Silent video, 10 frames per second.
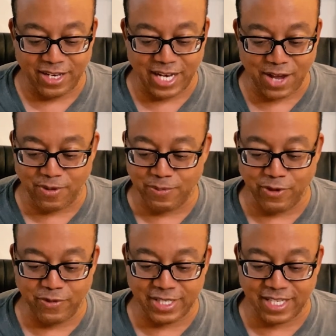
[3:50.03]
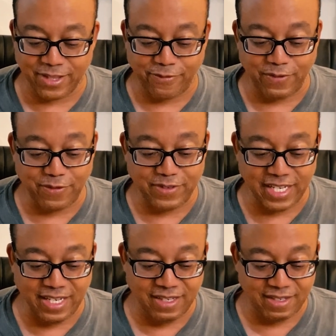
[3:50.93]
Now we move into the
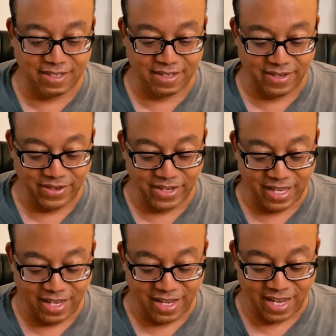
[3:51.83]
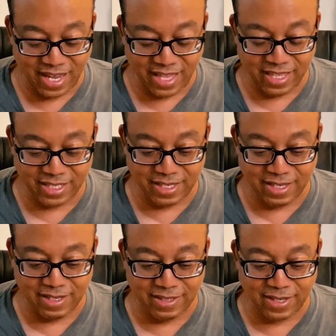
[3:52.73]
50s, and this
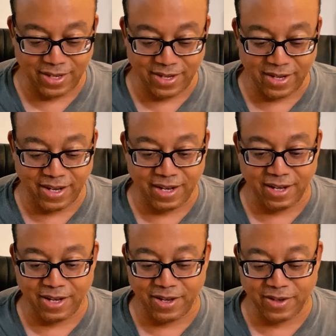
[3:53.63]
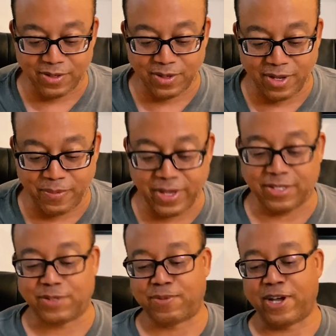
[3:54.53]
is
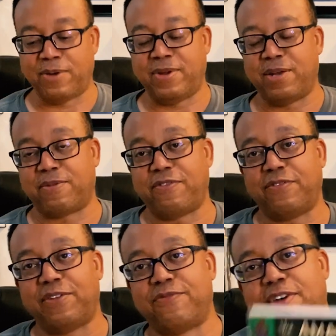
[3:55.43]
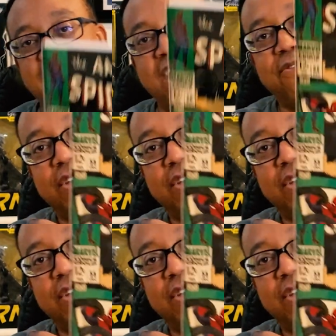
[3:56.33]
Amazing Spider-Man number 55